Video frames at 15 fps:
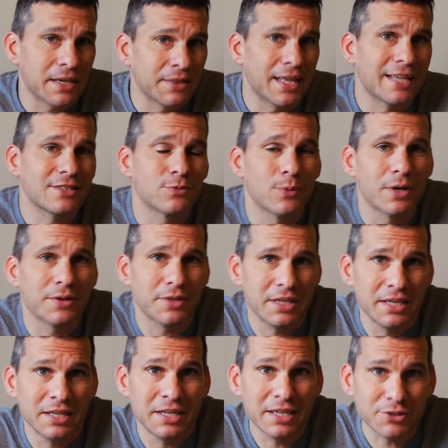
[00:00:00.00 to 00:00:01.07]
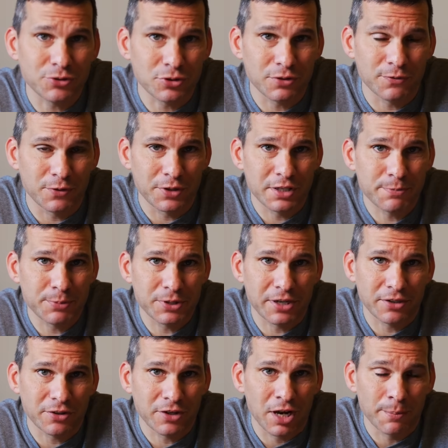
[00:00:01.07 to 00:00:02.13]
and that's where the initials for this
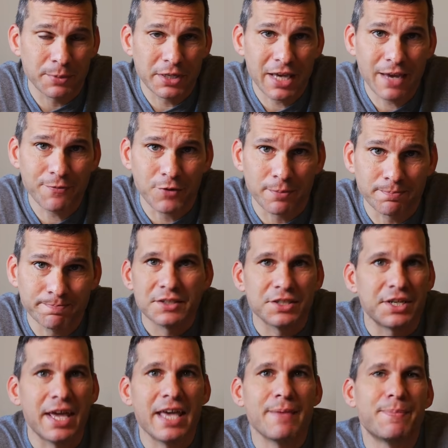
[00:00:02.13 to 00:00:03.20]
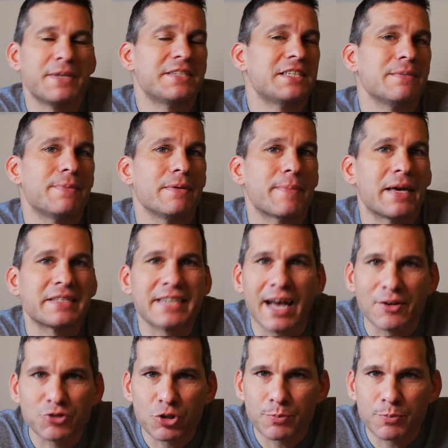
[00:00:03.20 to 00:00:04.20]
particular company came from. Today, BCB makes outdoor